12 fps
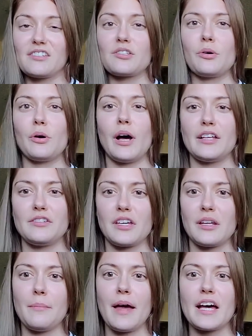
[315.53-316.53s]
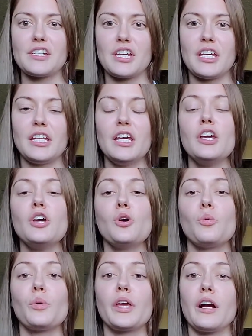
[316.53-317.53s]
So as you can imagine,
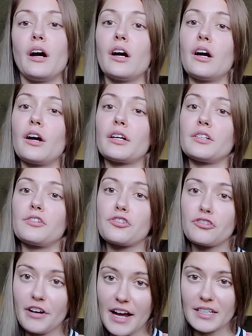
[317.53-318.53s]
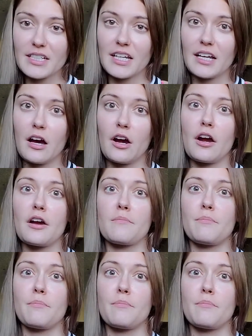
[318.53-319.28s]
we are contracting our